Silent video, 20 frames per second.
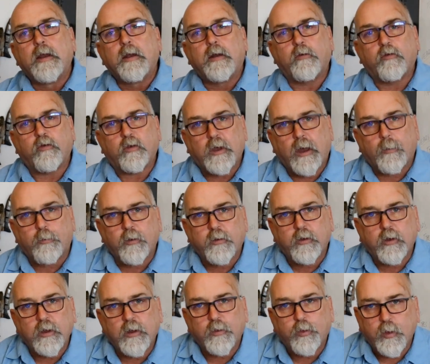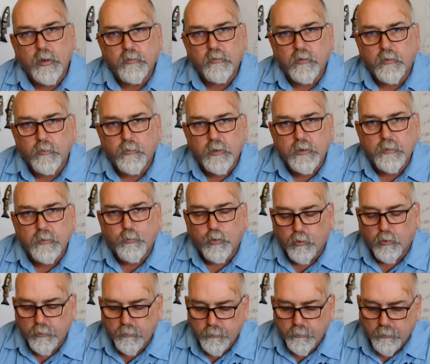There's a couple of key things that are really
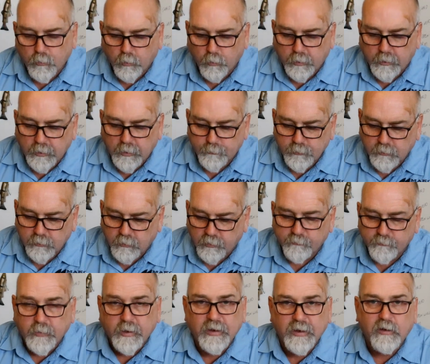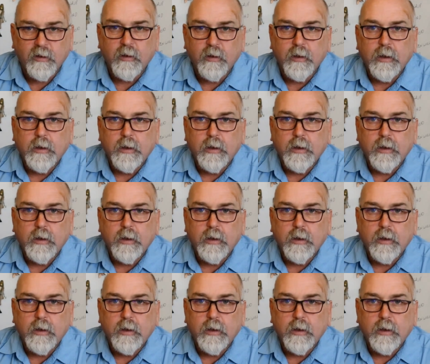important when hooking up your live bait.